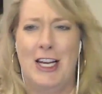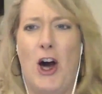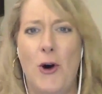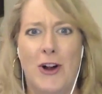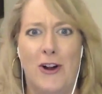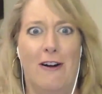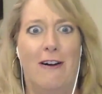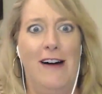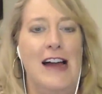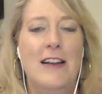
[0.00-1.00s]
Go
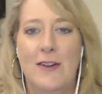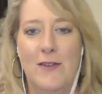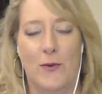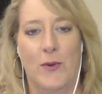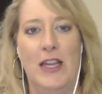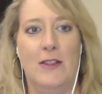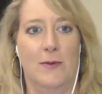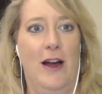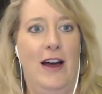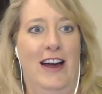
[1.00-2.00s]
girl! Yeah. I didn't even read the
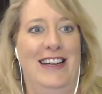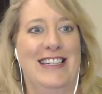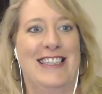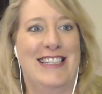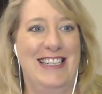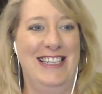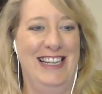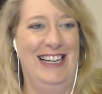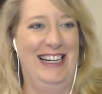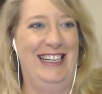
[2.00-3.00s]
rest.
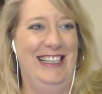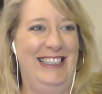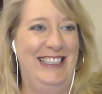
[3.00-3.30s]
Yeah.